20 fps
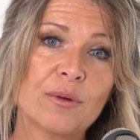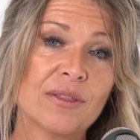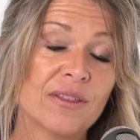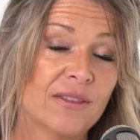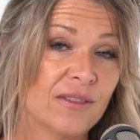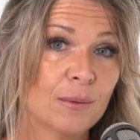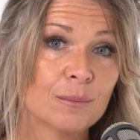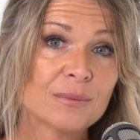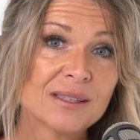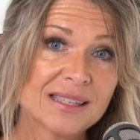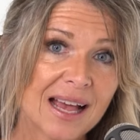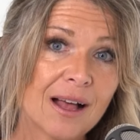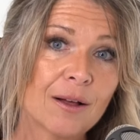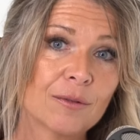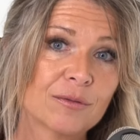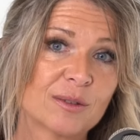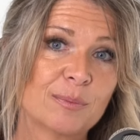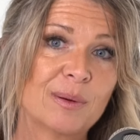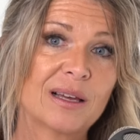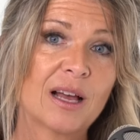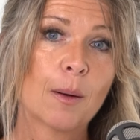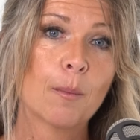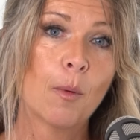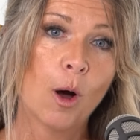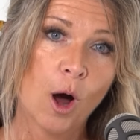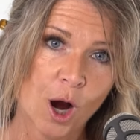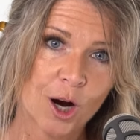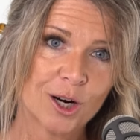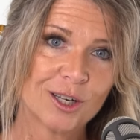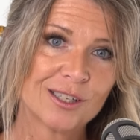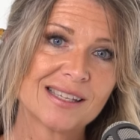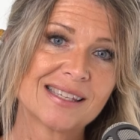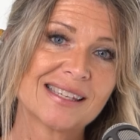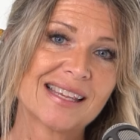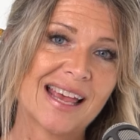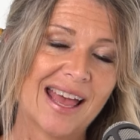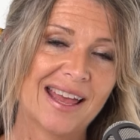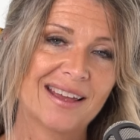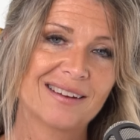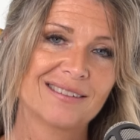within themselves become hard
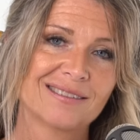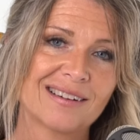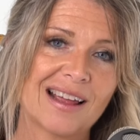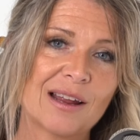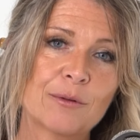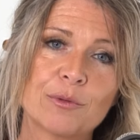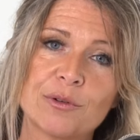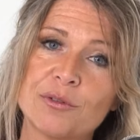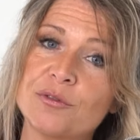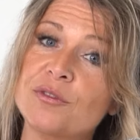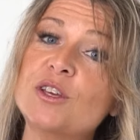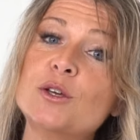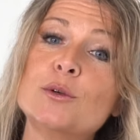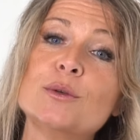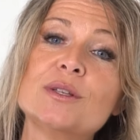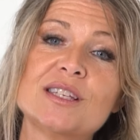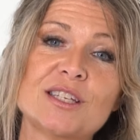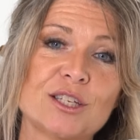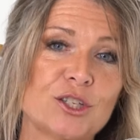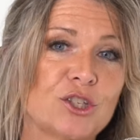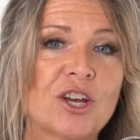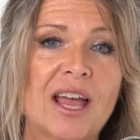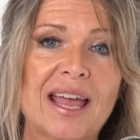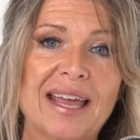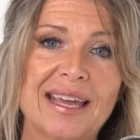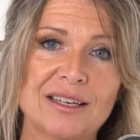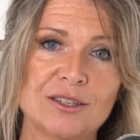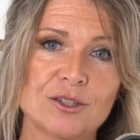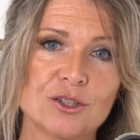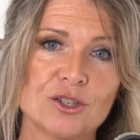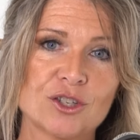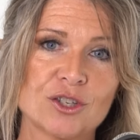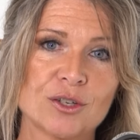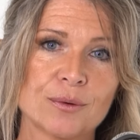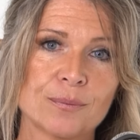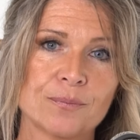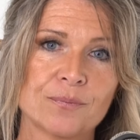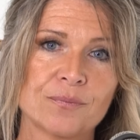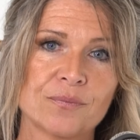set and refuse to change.